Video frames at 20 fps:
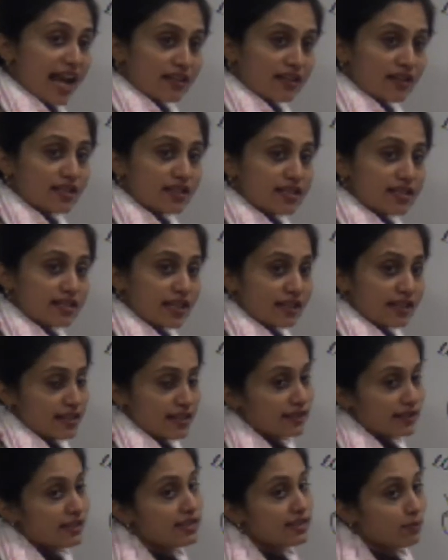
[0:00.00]
states. And
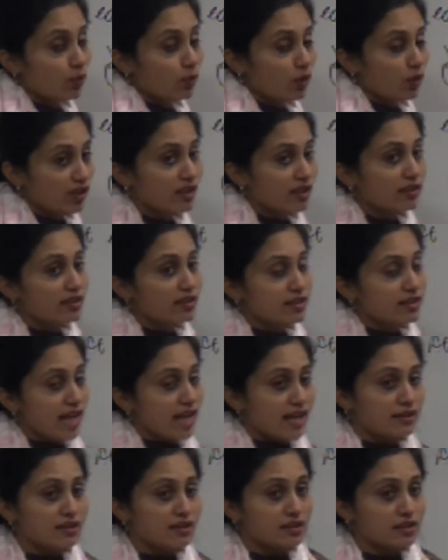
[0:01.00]
what are the
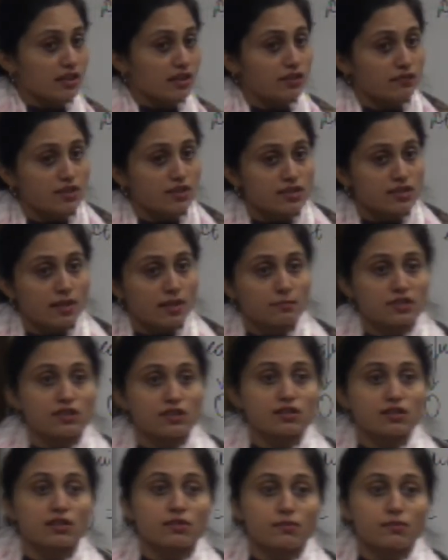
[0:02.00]
standard state of the
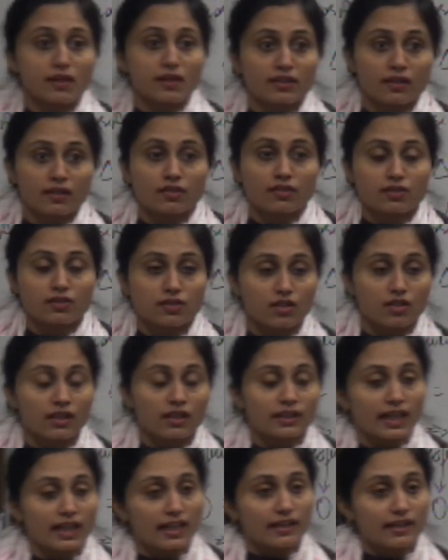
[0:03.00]
substances when they are
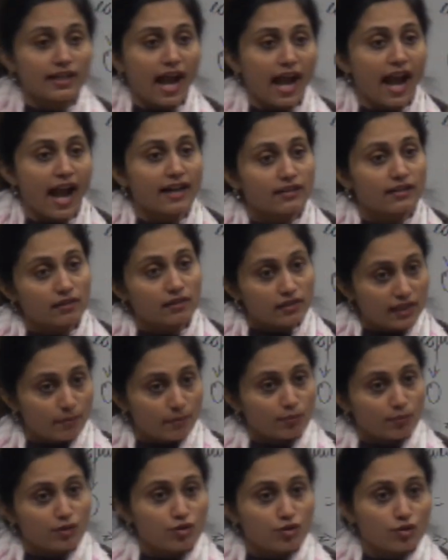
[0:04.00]
attained at a
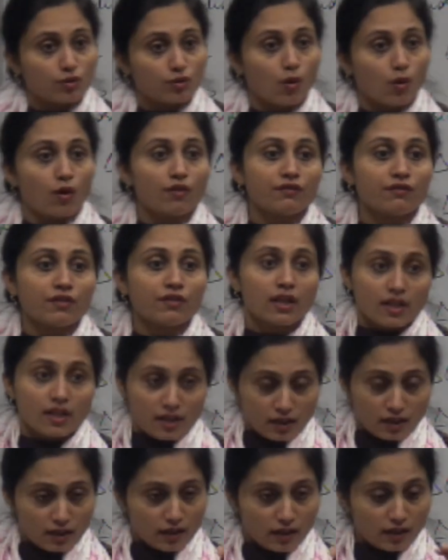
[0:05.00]
temperature of
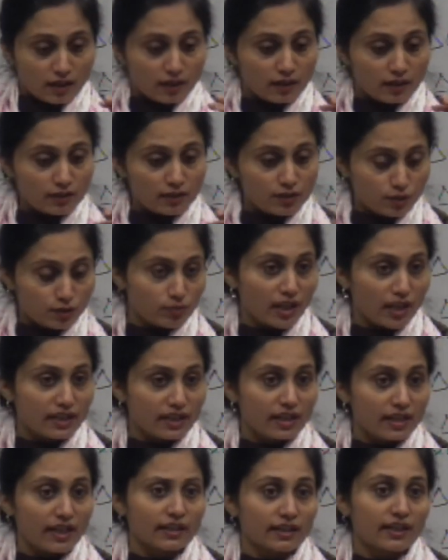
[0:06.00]

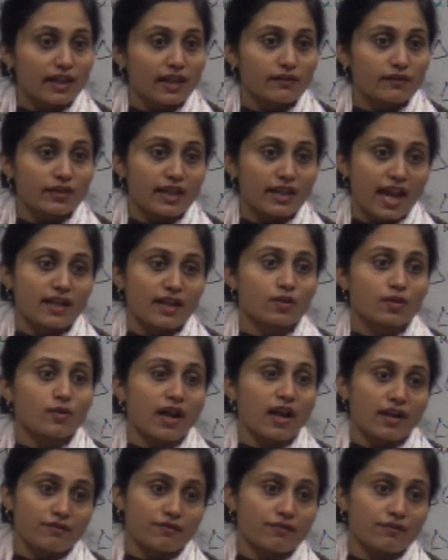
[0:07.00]
298 Kelvin and you
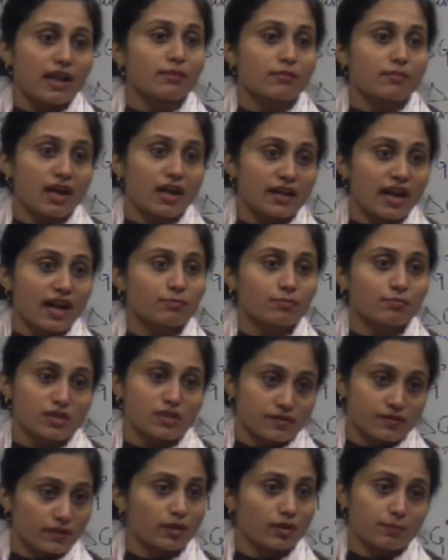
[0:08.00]
have 1 bar
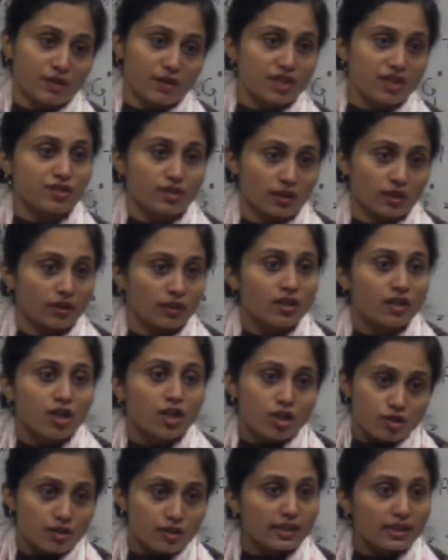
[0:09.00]
atmospheric pressure.
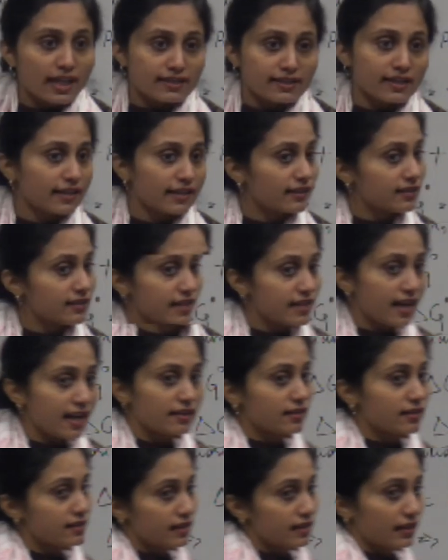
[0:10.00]
So that's like the standard
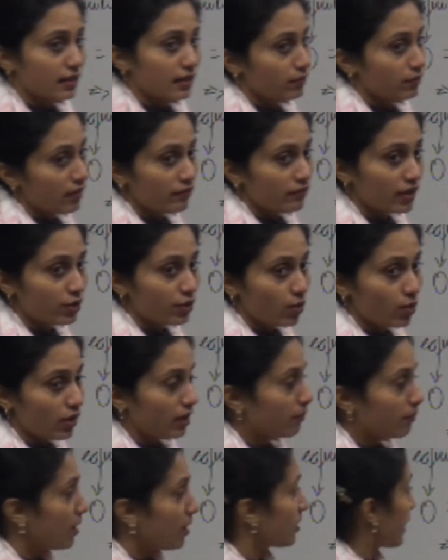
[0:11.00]
state. And when we are talking
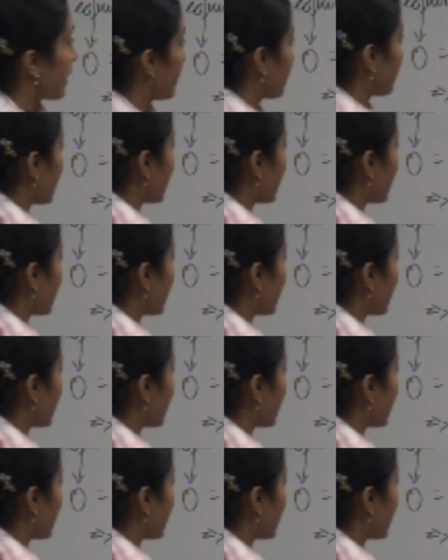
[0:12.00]
about delta G